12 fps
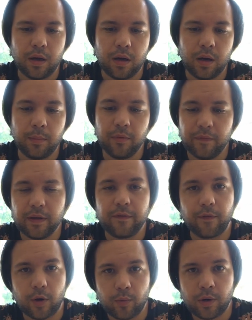Uh, moving
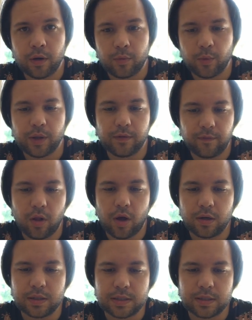forward with the
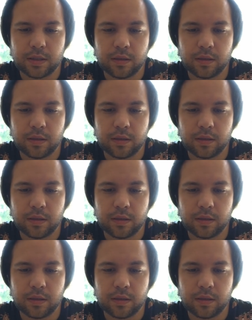vlogs,